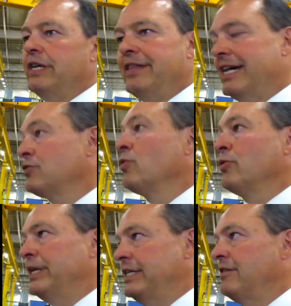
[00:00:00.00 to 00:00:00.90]
And that's where
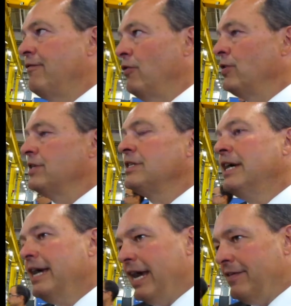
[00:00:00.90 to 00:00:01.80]
we need to focus.
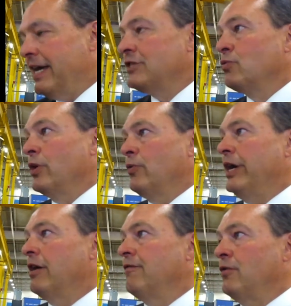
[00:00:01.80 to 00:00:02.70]
And that's where we
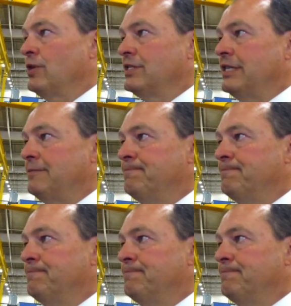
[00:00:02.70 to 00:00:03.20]
are focusing.